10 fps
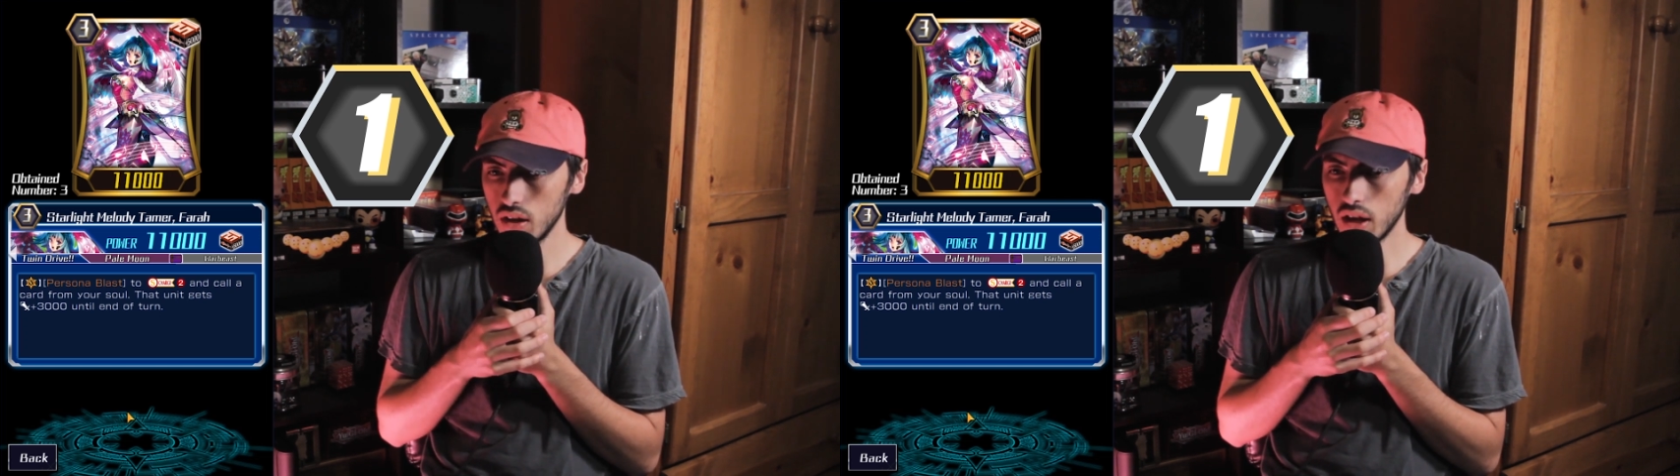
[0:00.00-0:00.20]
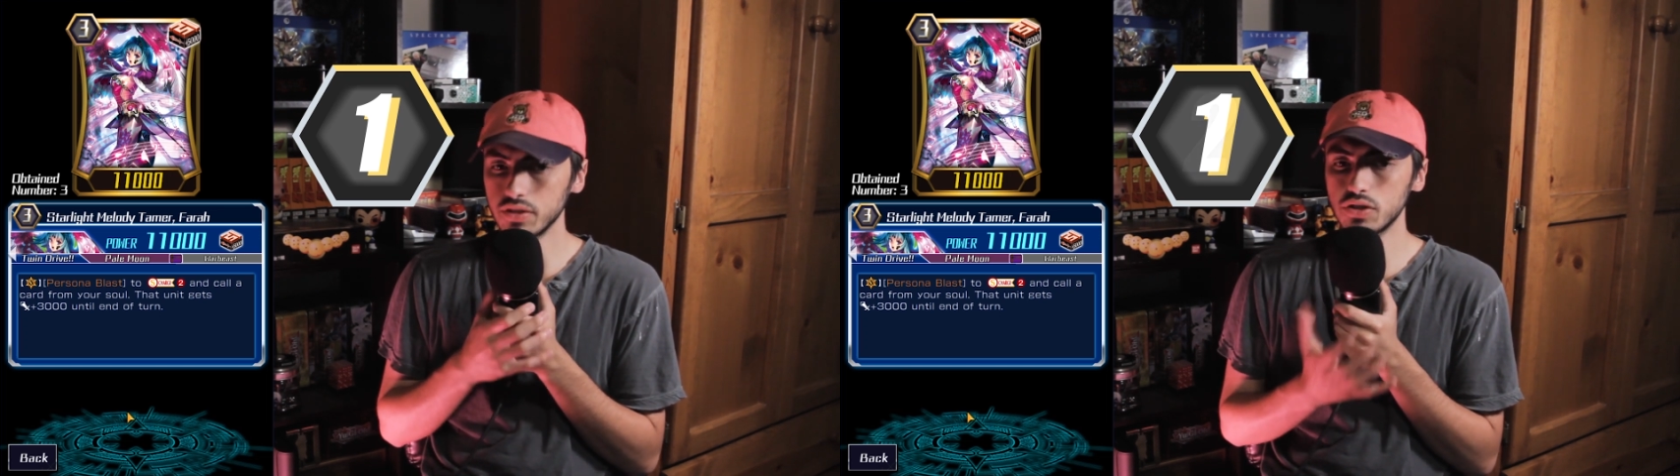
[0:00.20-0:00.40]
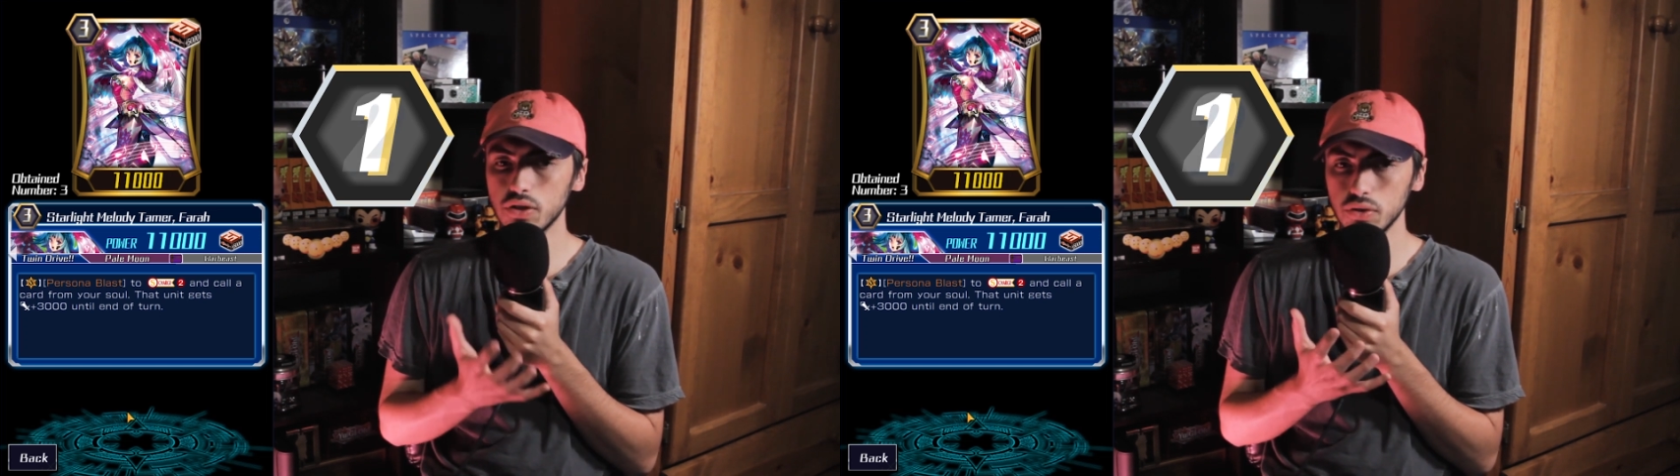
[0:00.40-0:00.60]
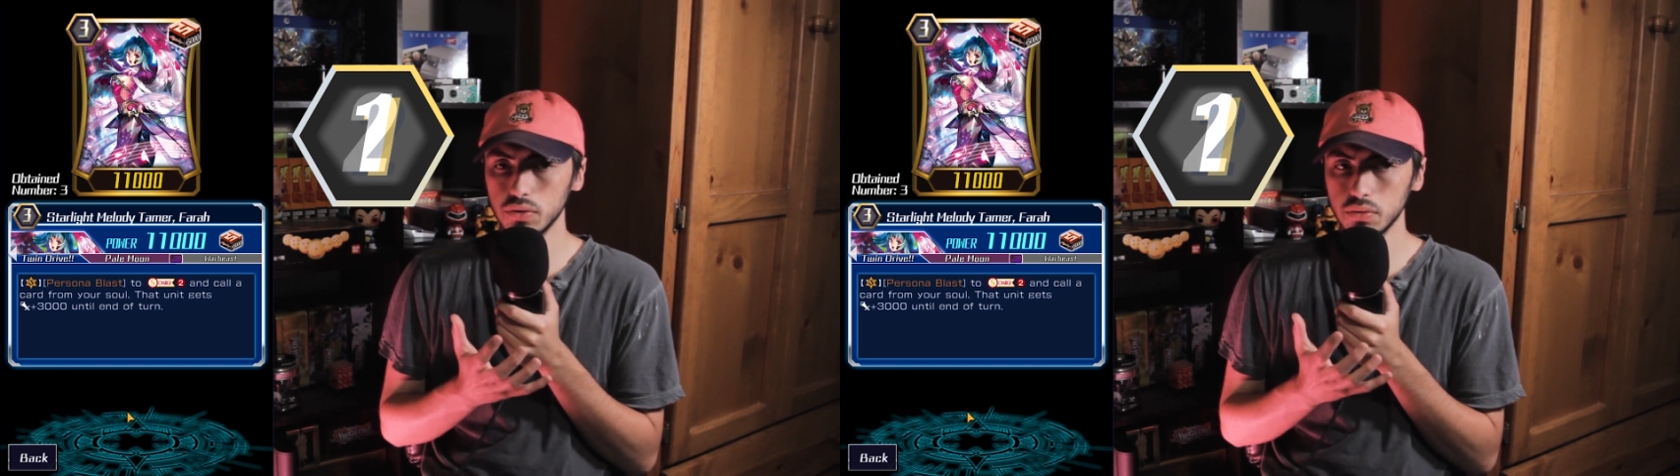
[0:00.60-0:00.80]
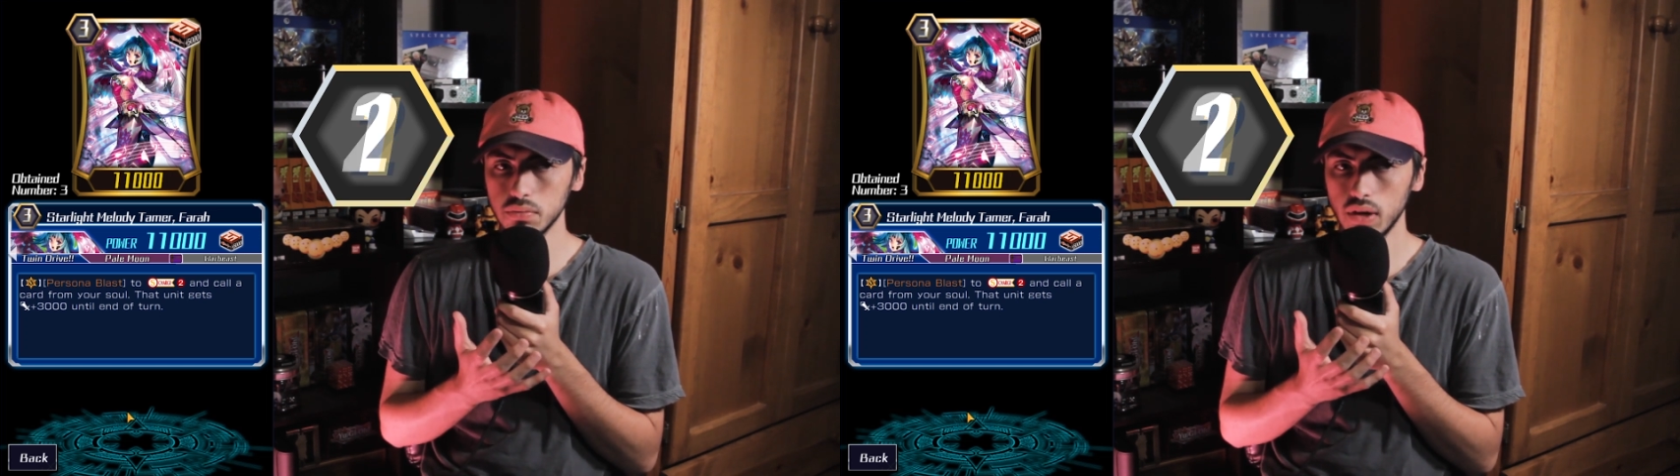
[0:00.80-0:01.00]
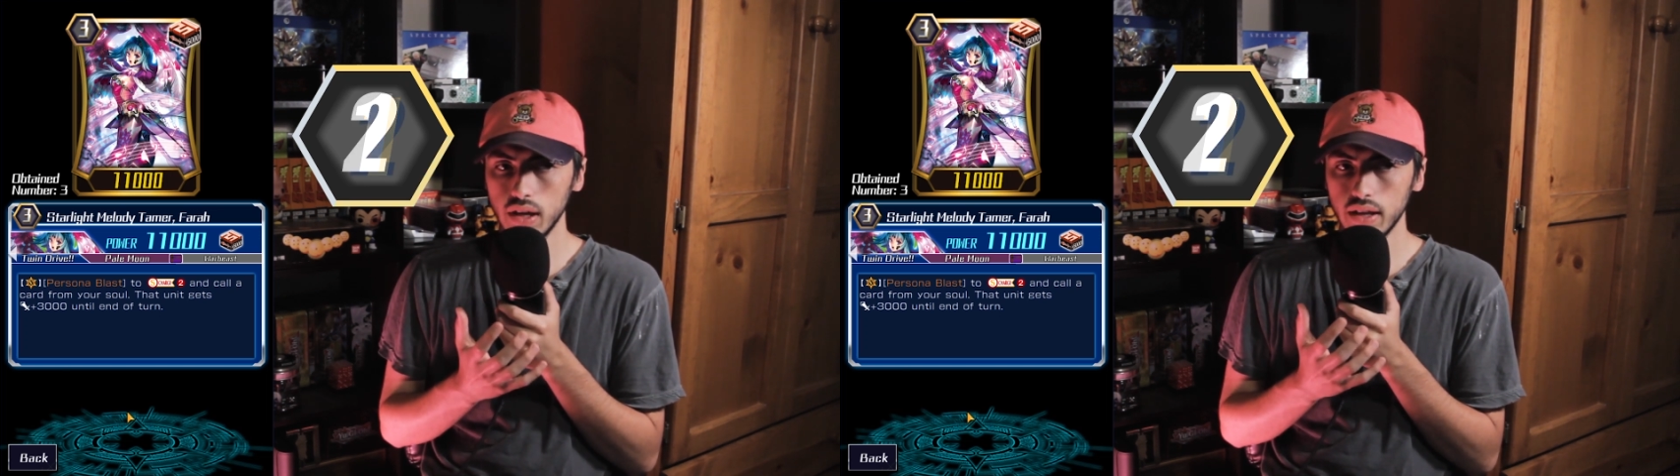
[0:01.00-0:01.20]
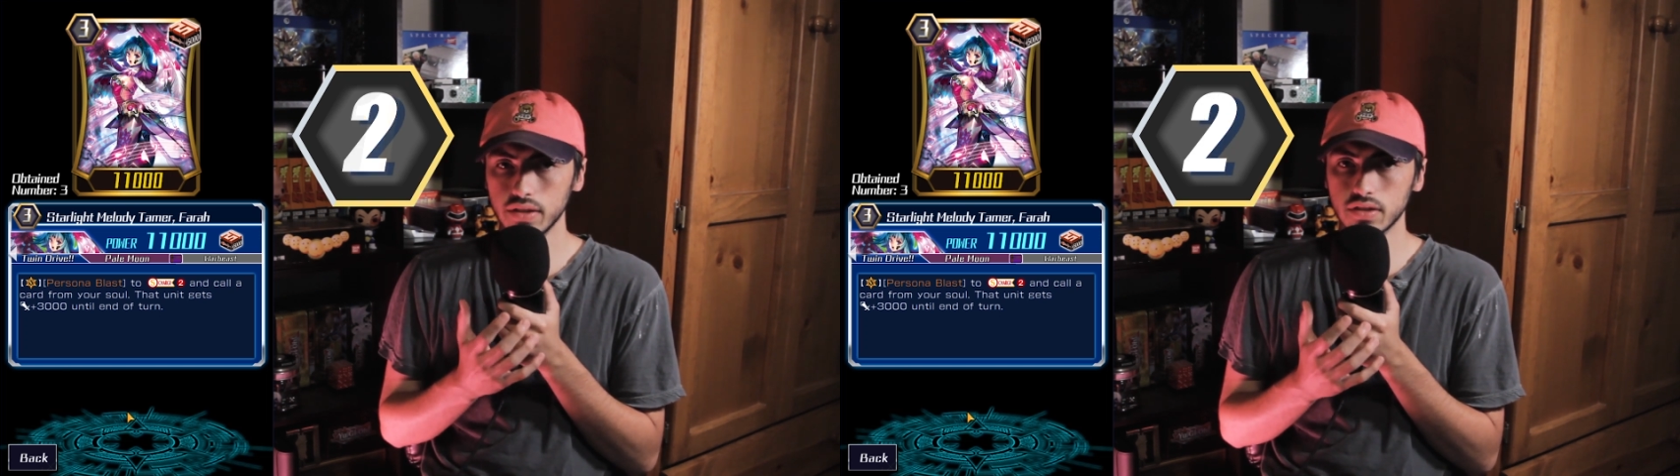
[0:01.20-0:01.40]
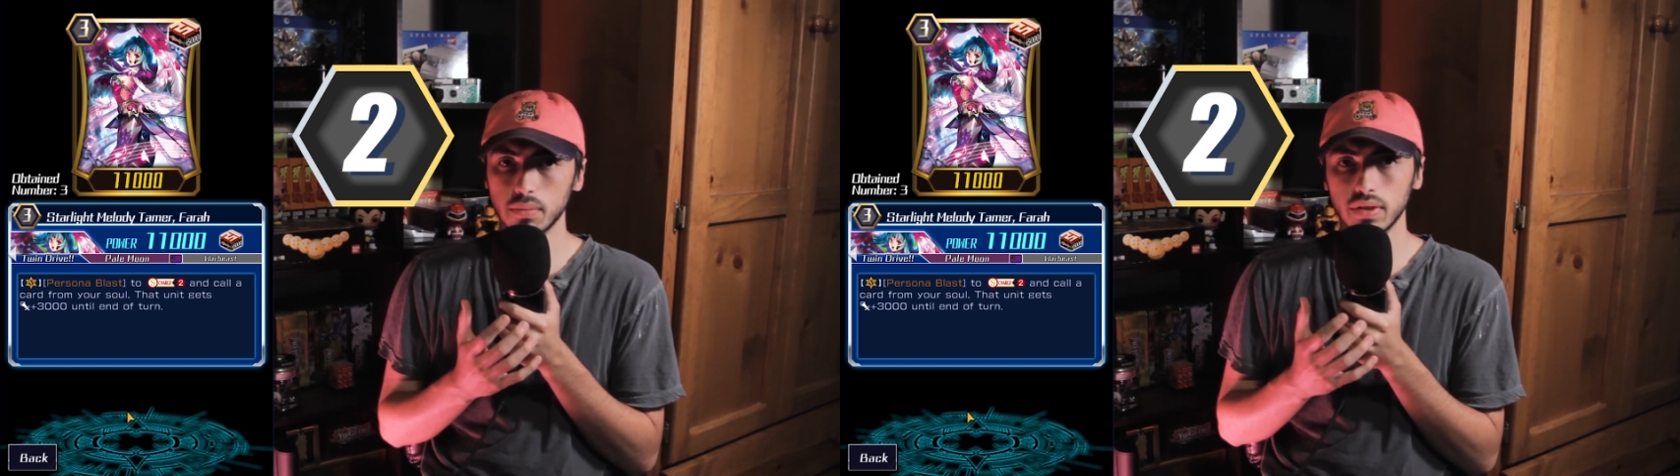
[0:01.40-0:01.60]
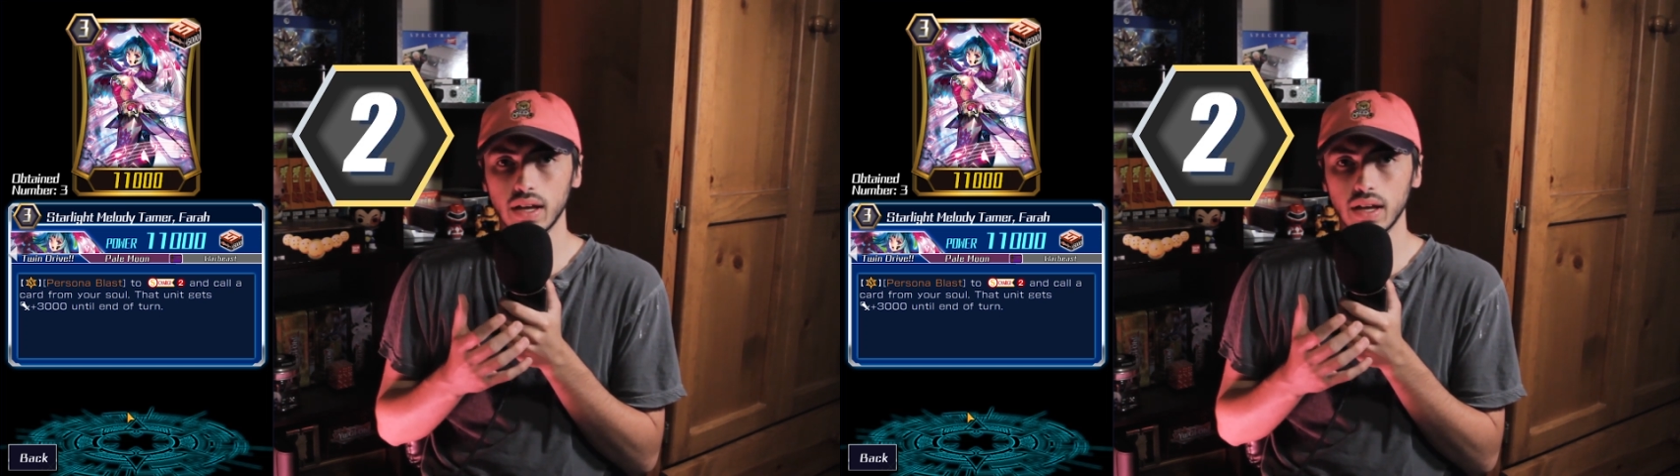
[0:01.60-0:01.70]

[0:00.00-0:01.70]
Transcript: A 2 is something